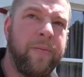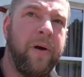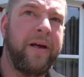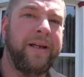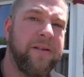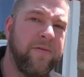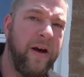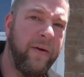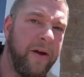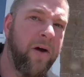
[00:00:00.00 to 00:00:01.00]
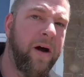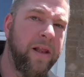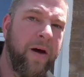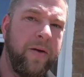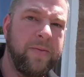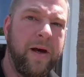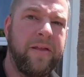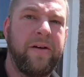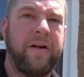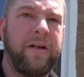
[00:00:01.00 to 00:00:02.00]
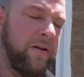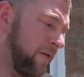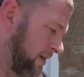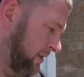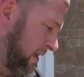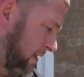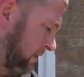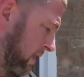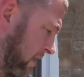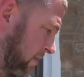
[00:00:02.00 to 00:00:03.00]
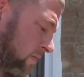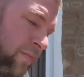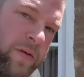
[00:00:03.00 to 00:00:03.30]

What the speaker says: in mind it's very hot at the moment, it's about 30 degrees here, so